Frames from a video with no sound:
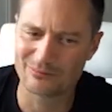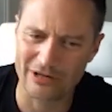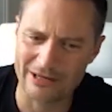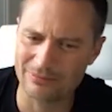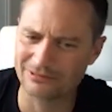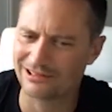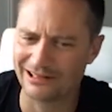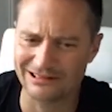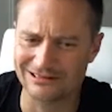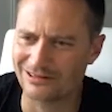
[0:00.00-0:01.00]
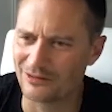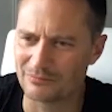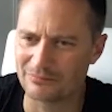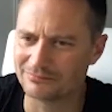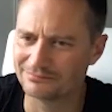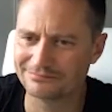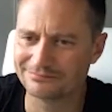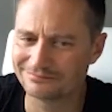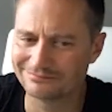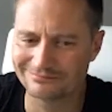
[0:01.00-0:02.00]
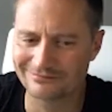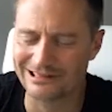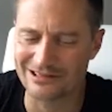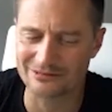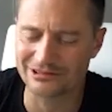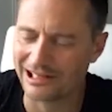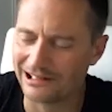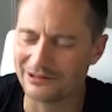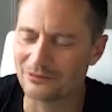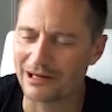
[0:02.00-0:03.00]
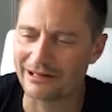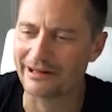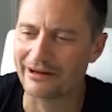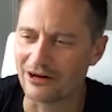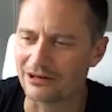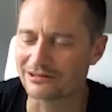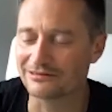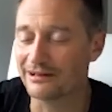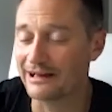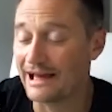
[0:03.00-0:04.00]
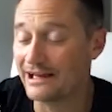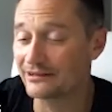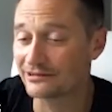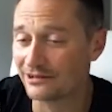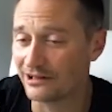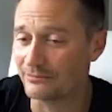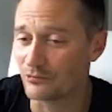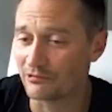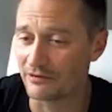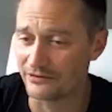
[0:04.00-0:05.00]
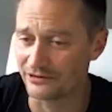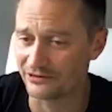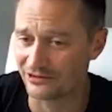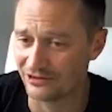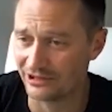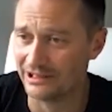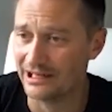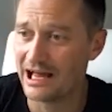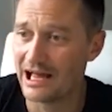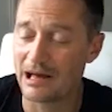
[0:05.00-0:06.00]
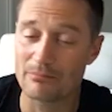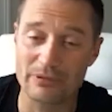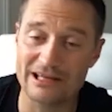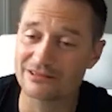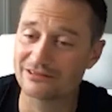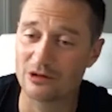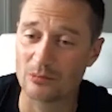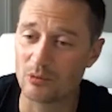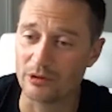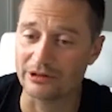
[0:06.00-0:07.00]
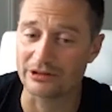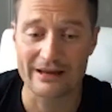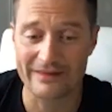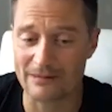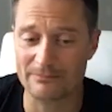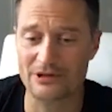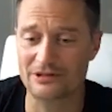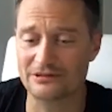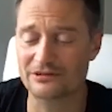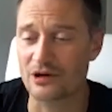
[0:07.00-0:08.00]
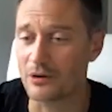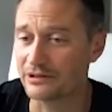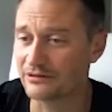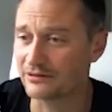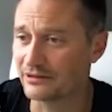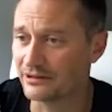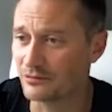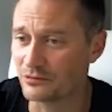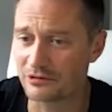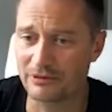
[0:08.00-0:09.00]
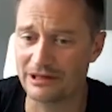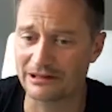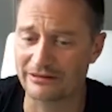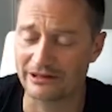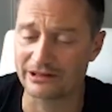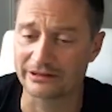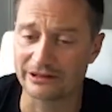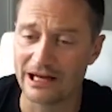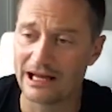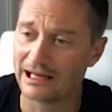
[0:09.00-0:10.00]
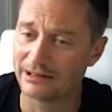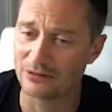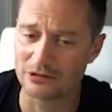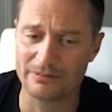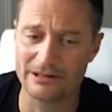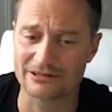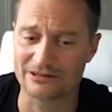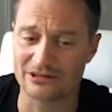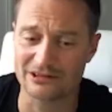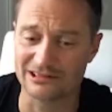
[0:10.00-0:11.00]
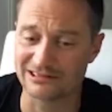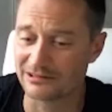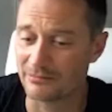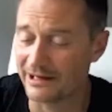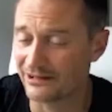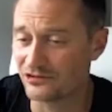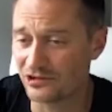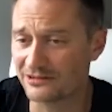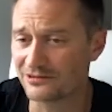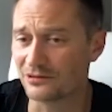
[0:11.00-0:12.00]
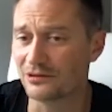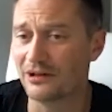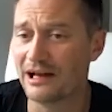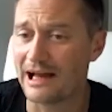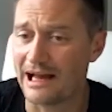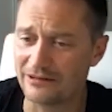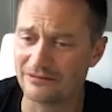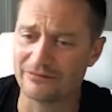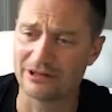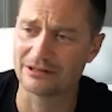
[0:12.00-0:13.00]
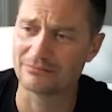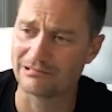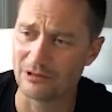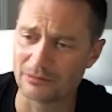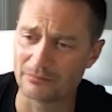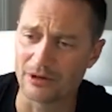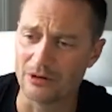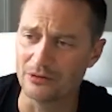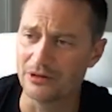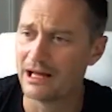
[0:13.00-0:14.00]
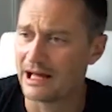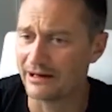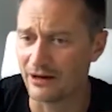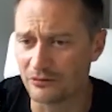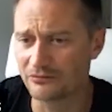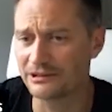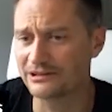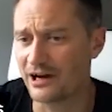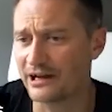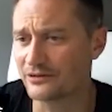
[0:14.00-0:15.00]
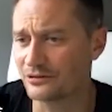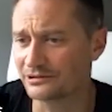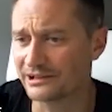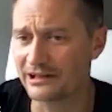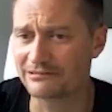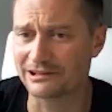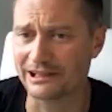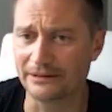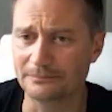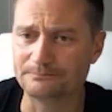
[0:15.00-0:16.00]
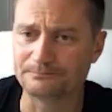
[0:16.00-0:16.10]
people kind of don't tell you where they are, because A, they're slightly more obvious to see, and B, there's no point. That person's going to the orthopedic theatre, and the orthopedic surgeon is going to make a jigsaw out of their broken bone and hopefully tie it all together again.